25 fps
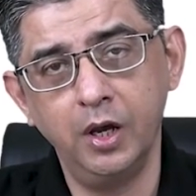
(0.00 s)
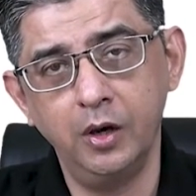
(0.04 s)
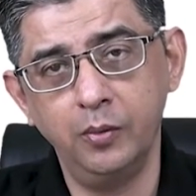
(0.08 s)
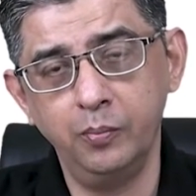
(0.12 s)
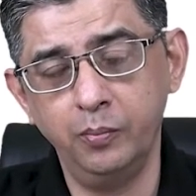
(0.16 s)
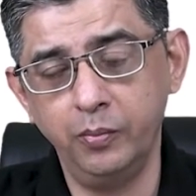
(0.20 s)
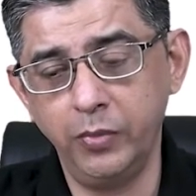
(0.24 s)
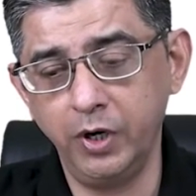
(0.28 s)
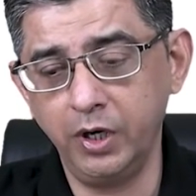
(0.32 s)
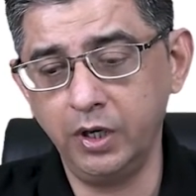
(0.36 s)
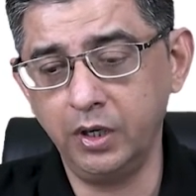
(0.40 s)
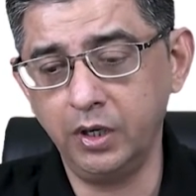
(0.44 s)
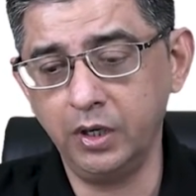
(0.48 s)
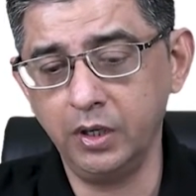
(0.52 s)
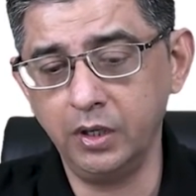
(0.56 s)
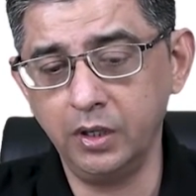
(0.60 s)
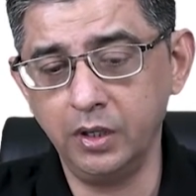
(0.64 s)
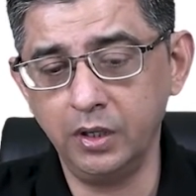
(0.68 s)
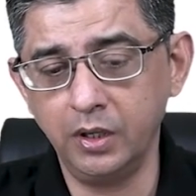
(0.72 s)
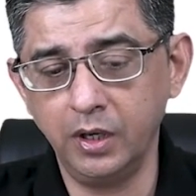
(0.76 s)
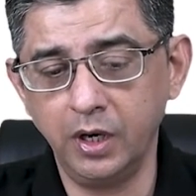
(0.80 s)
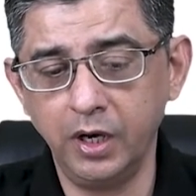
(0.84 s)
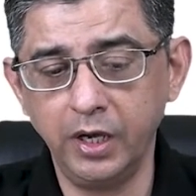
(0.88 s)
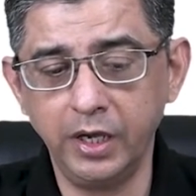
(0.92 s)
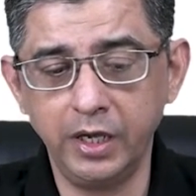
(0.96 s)
but
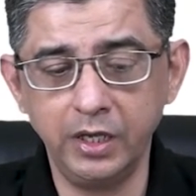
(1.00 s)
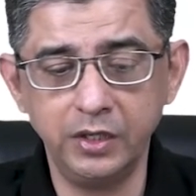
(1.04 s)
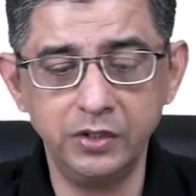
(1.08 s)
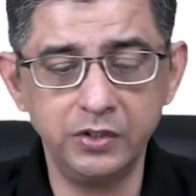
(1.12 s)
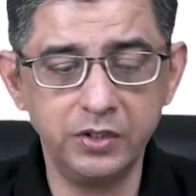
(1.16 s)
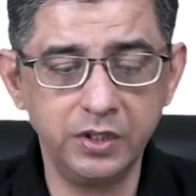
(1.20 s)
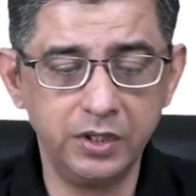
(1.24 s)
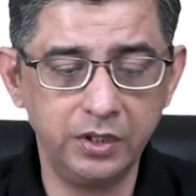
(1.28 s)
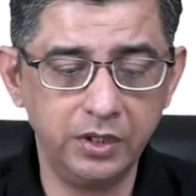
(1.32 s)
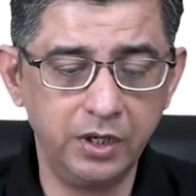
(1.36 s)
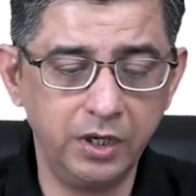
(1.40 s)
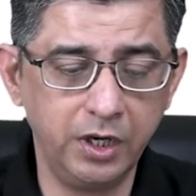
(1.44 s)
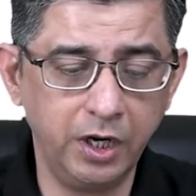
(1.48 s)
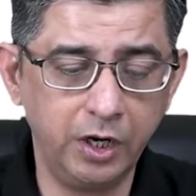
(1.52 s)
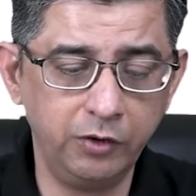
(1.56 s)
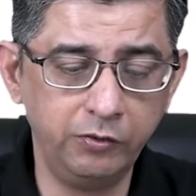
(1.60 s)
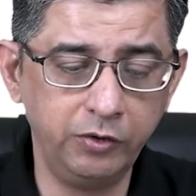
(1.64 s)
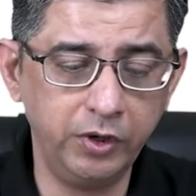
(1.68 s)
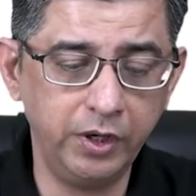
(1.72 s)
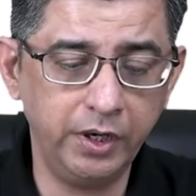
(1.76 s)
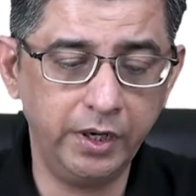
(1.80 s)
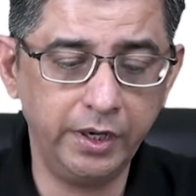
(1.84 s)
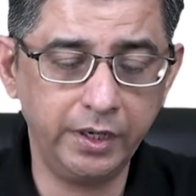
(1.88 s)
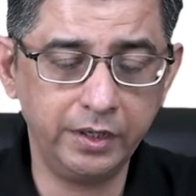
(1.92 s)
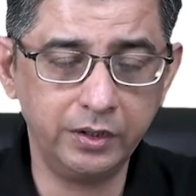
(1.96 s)
I can say that I
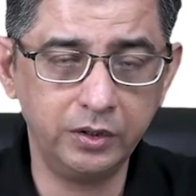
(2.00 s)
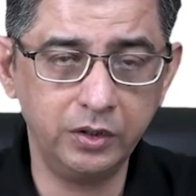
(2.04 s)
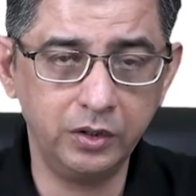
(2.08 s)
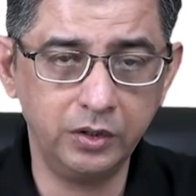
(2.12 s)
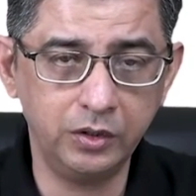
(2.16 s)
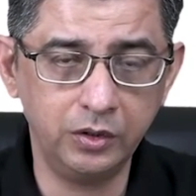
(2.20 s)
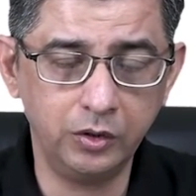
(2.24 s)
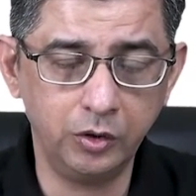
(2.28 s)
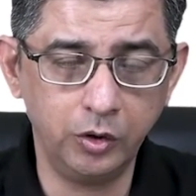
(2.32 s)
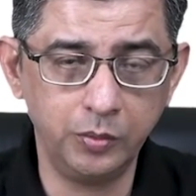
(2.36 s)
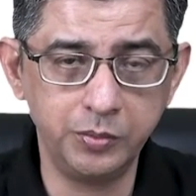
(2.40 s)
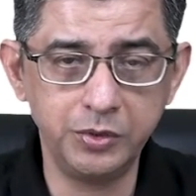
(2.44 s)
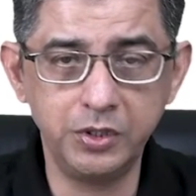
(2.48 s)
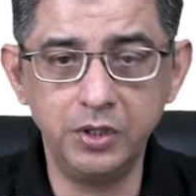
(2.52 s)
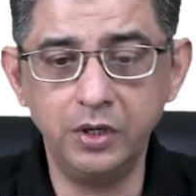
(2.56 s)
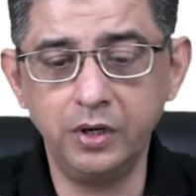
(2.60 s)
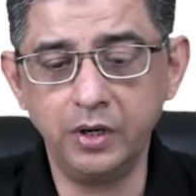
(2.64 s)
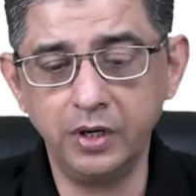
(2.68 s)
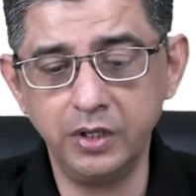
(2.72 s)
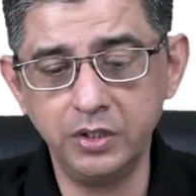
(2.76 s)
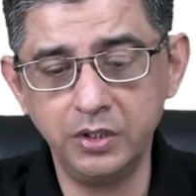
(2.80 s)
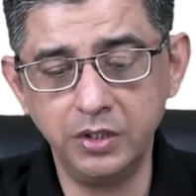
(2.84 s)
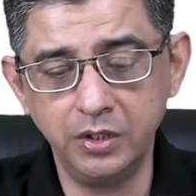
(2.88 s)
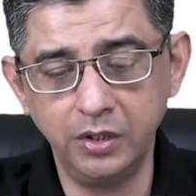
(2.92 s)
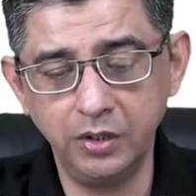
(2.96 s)
would let the
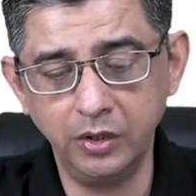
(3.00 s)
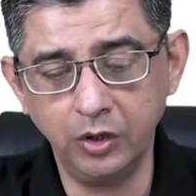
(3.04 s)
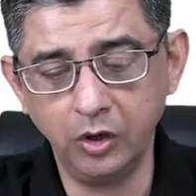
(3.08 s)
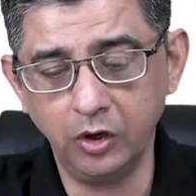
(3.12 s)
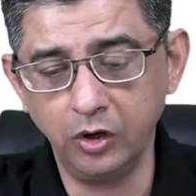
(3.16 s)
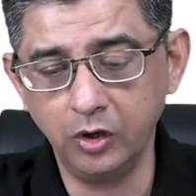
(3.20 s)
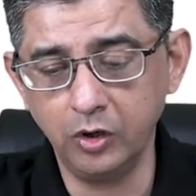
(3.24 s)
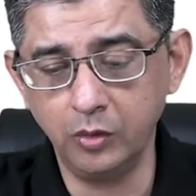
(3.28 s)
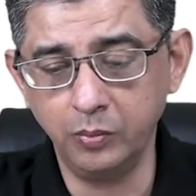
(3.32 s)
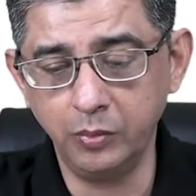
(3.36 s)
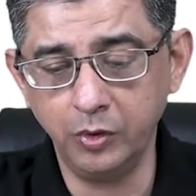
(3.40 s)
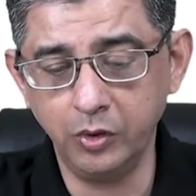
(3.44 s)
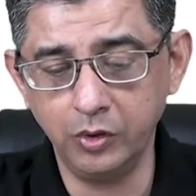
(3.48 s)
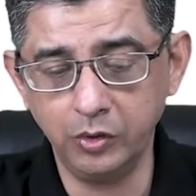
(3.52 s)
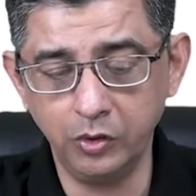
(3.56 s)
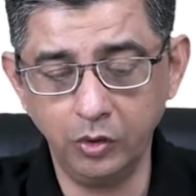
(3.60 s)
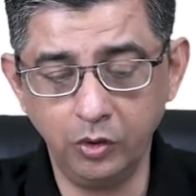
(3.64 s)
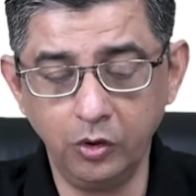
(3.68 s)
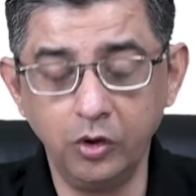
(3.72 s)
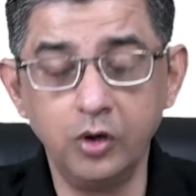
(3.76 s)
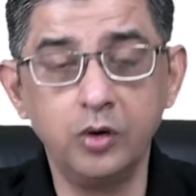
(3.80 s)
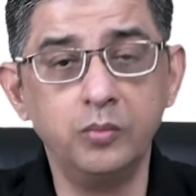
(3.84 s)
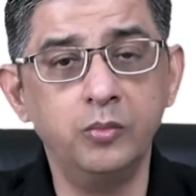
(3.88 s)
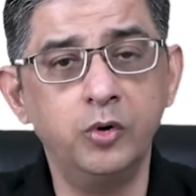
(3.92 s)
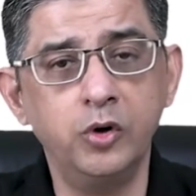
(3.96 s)
obstetrician talk about the
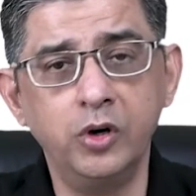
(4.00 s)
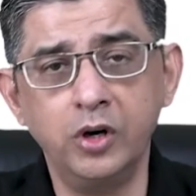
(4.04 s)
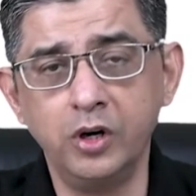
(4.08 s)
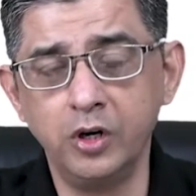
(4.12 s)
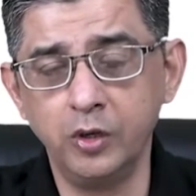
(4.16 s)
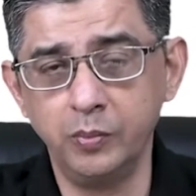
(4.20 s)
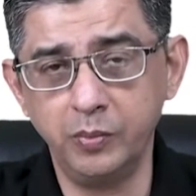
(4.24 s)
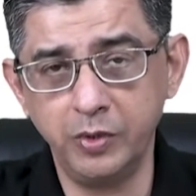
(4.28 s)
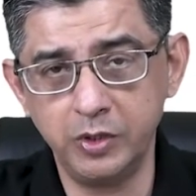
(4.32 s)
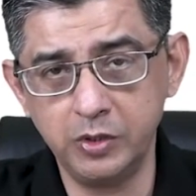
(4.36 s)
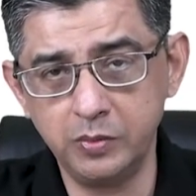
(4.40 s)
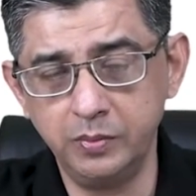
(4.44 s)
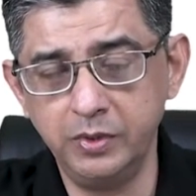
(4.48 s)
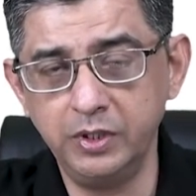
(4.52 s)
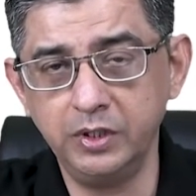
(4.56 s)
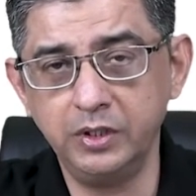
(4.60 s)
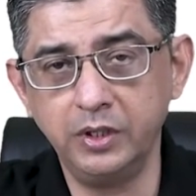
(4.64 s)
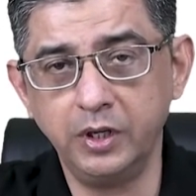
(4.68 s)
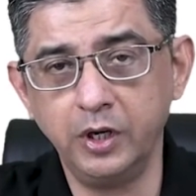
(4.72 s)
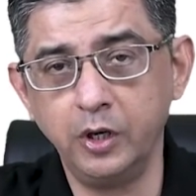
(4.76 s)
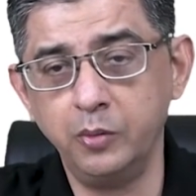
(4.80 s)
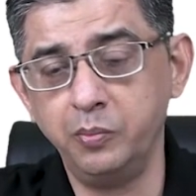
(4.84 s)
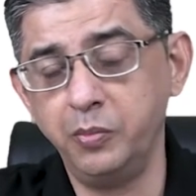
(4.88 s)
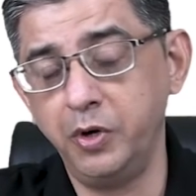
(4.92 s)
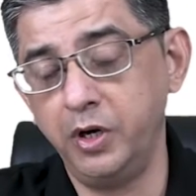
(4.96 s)
hormonal replacement
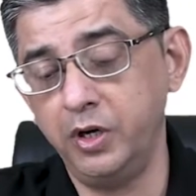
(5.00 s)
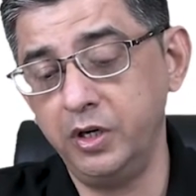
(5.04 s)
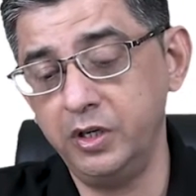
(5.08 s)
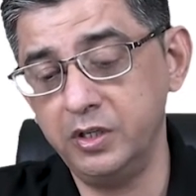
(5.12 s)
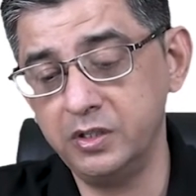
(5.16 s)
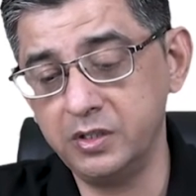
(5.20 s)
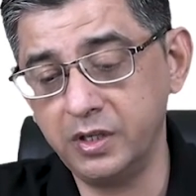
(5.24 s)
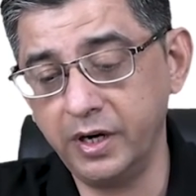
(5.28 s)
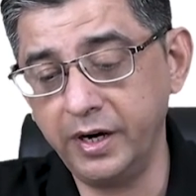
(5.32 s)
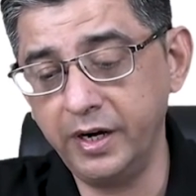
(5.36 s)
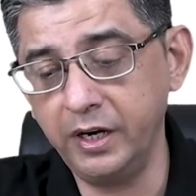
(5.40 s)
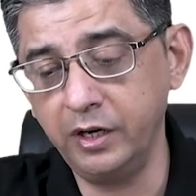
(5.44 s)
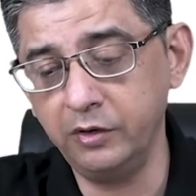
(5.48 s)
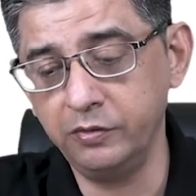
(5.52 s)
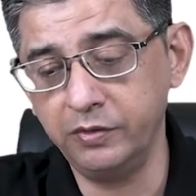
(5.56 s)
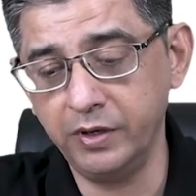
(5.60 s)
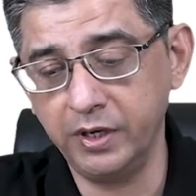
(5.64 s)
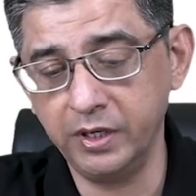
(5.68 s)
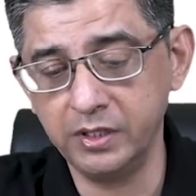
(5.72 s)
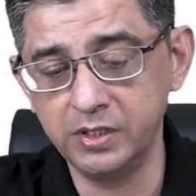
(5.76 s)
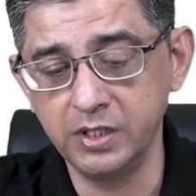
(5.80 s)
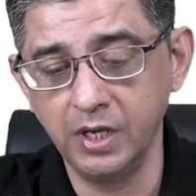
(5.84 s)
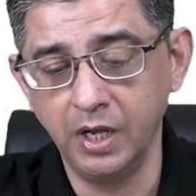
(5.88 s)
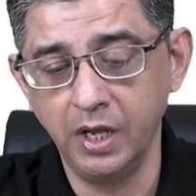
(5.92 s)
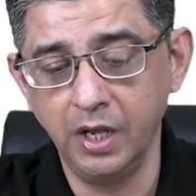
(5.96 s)
therapy and its side
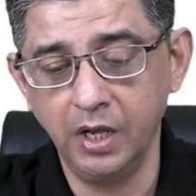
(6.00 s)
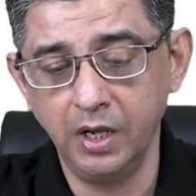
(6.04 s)
effects.